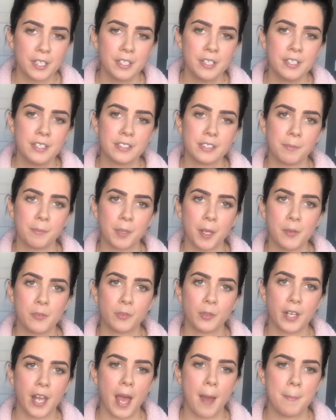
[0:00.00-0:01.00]
Sometimes
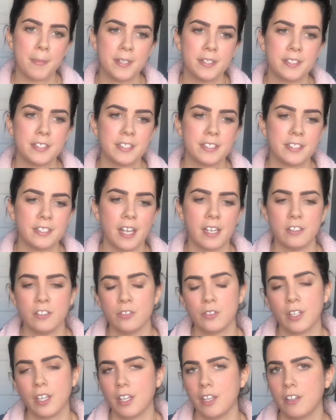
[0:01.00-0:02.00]
what happens is that you
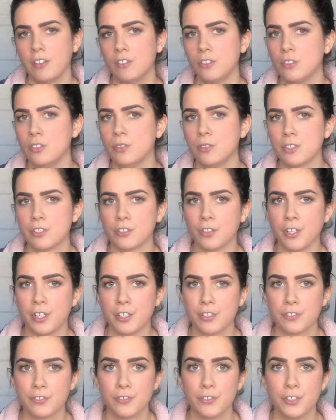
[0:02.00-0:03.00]
can't do a
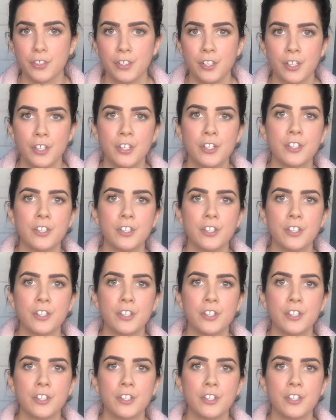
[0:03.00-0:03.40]
transfer